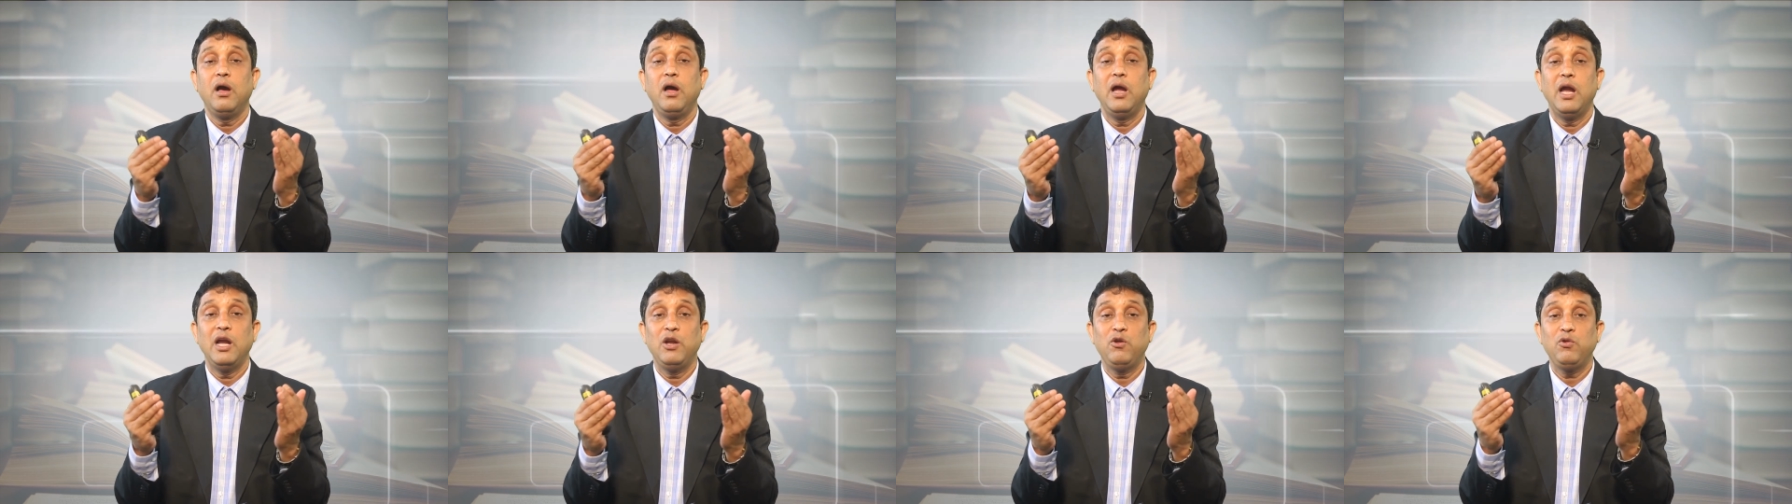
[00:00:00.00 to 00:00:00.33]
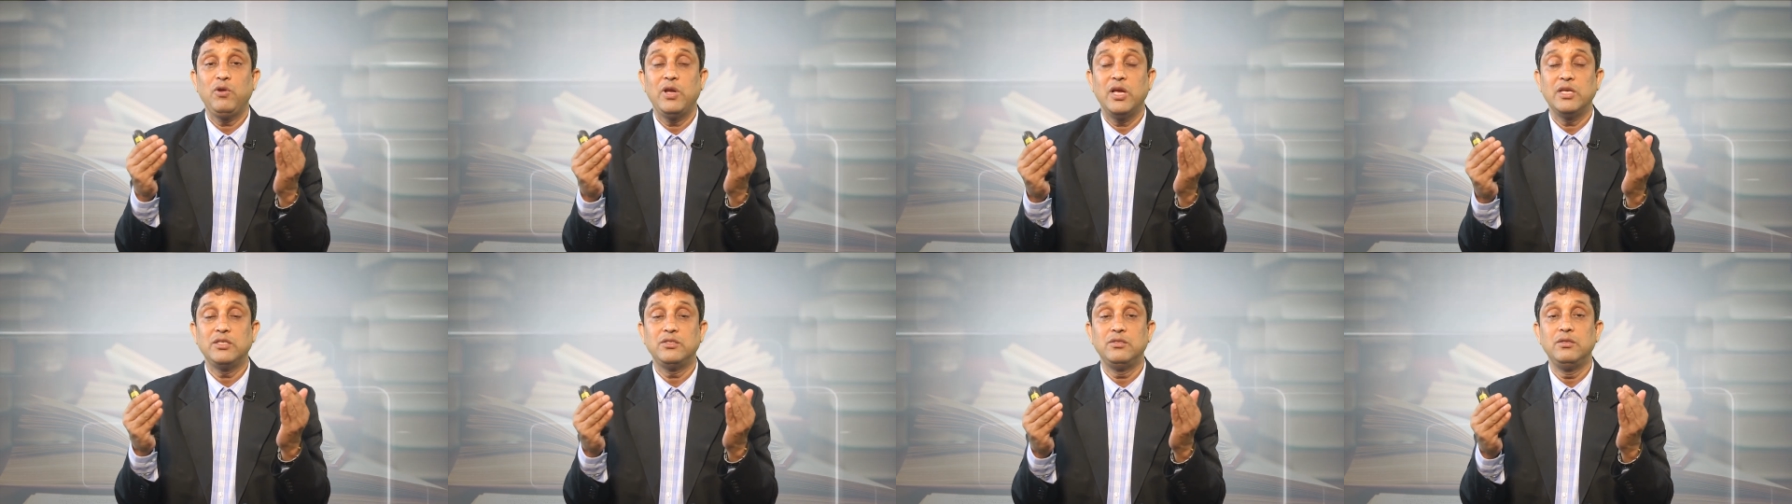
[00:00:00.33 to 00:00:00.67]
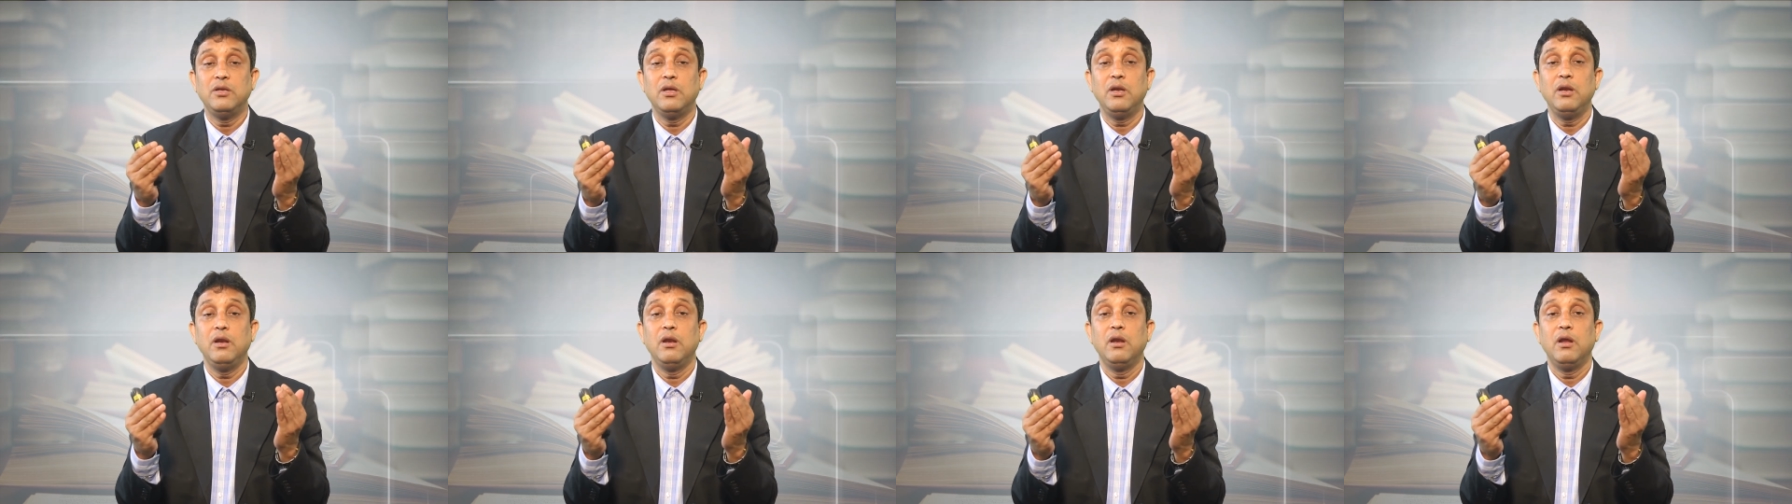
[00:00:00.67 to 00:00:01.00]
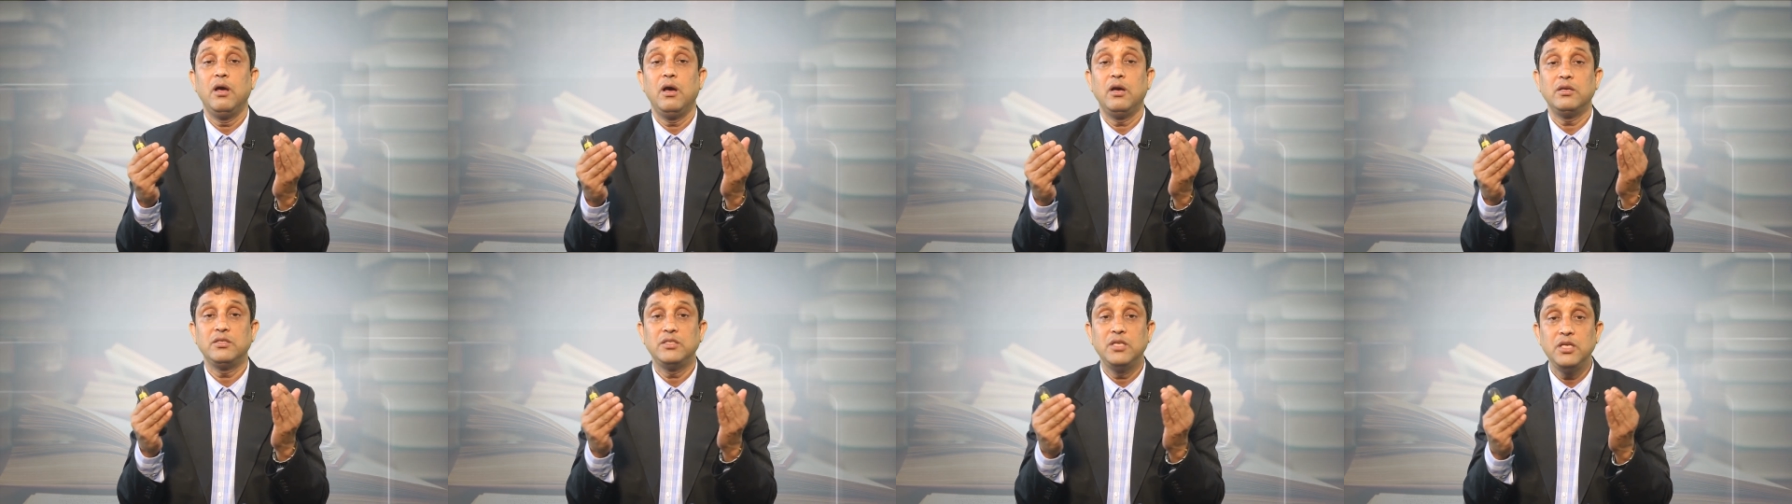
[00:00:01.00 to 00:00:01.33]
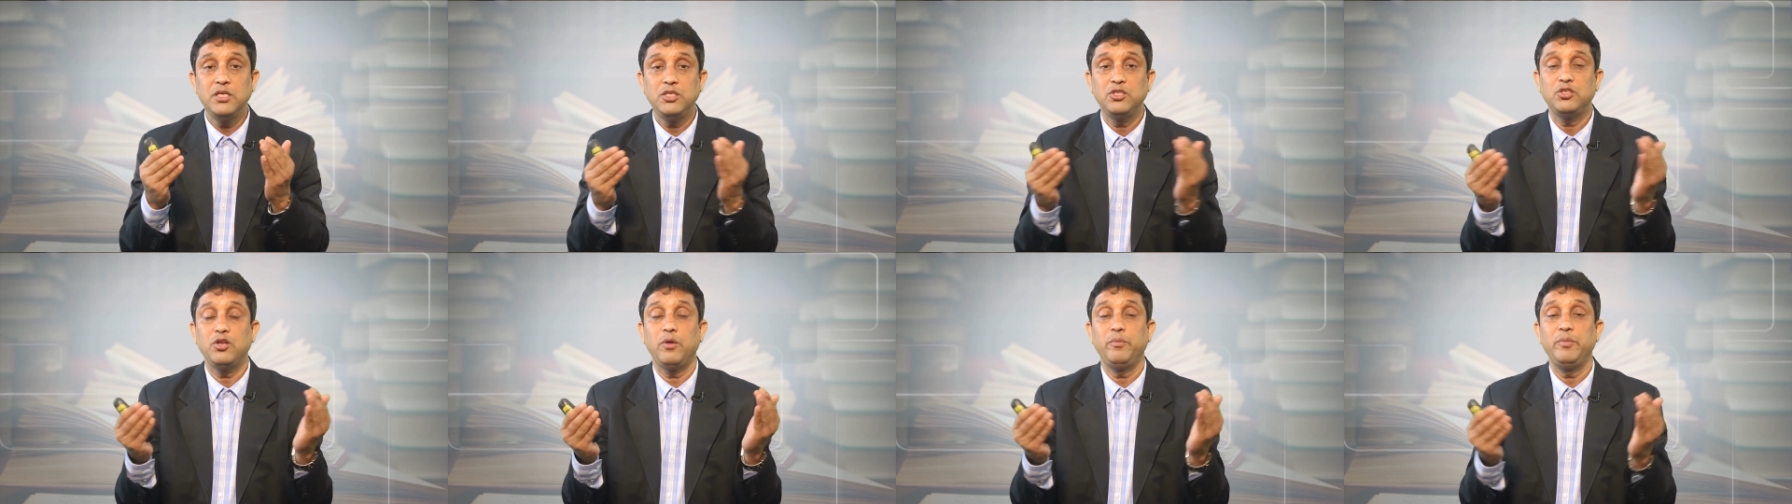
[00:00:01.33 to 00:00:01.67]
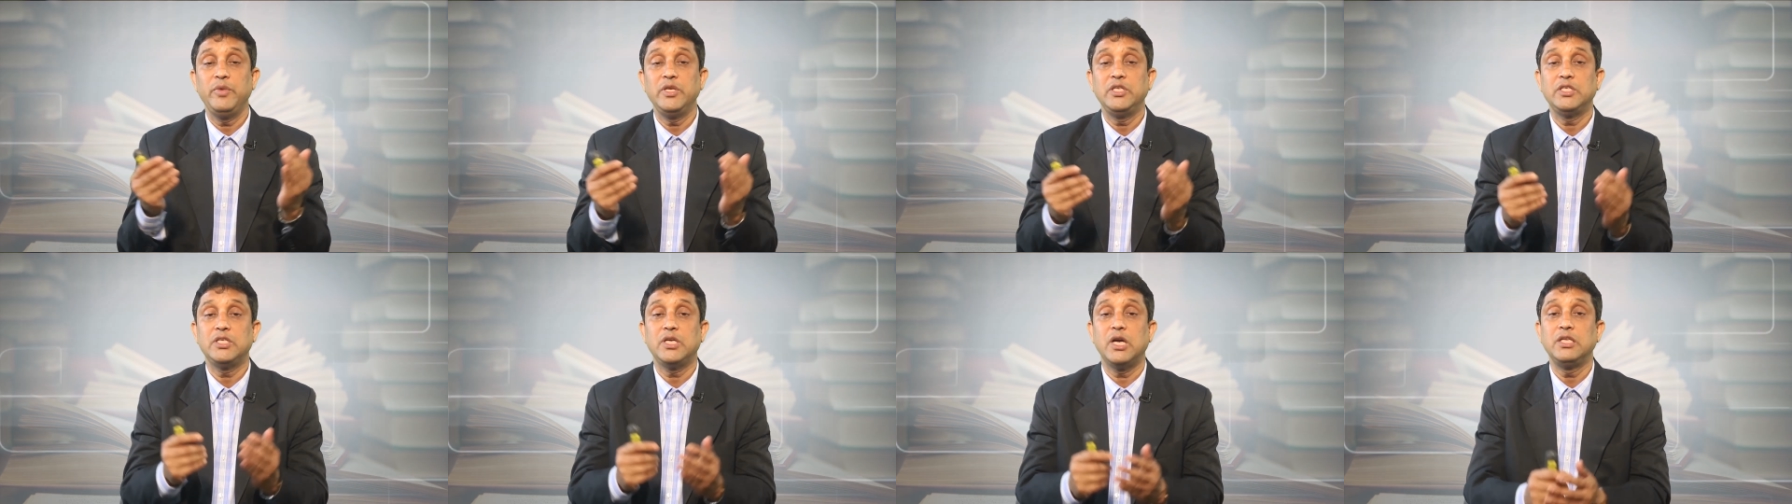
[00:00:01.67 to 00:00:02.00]
educational system
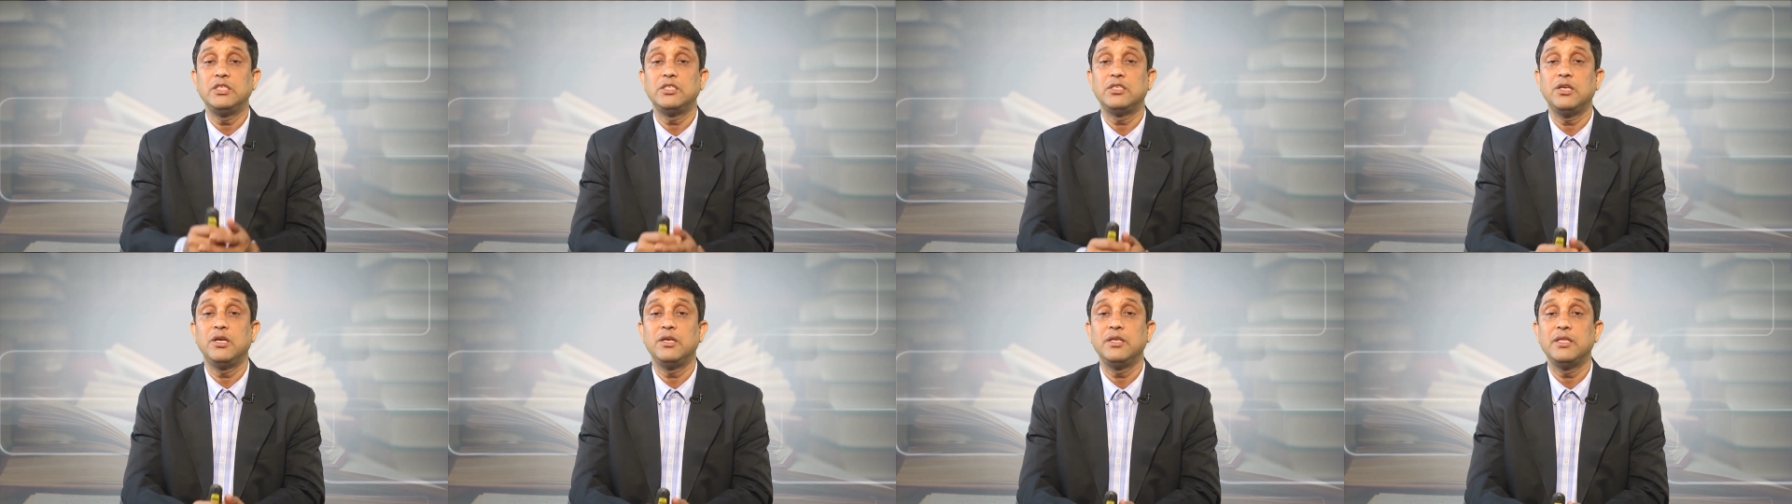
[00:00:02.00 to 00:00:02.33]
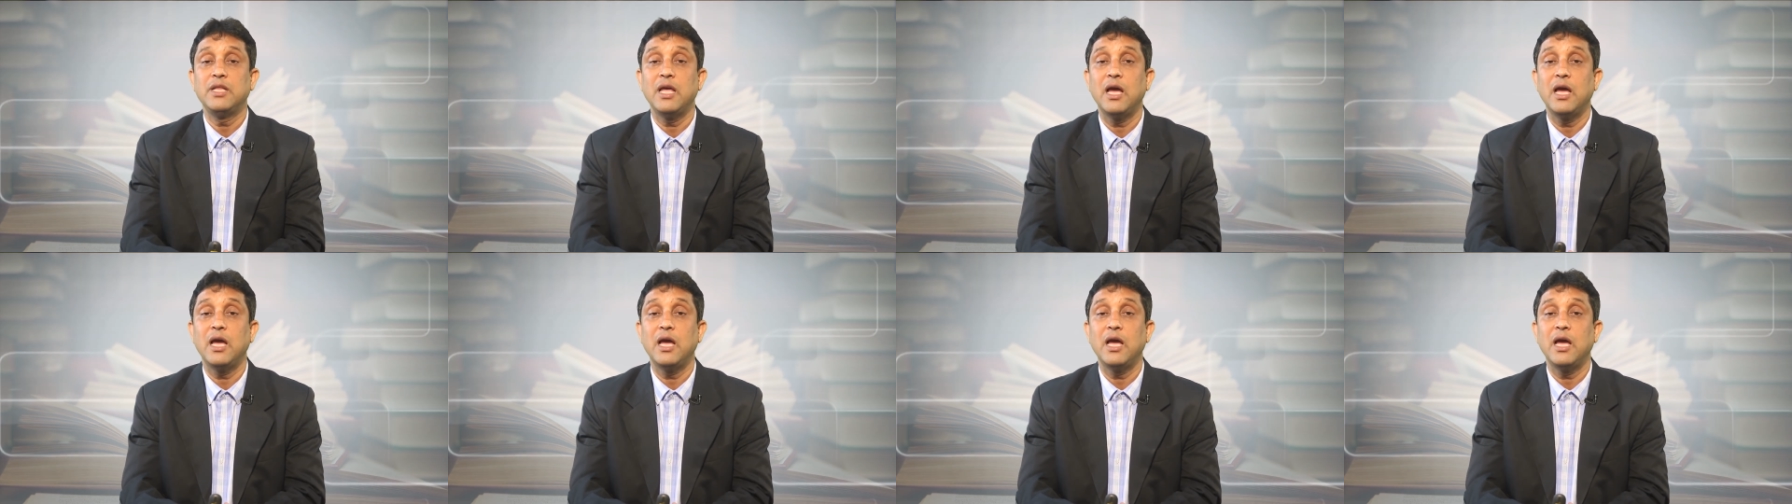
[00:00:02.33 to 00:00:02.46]
is concerned,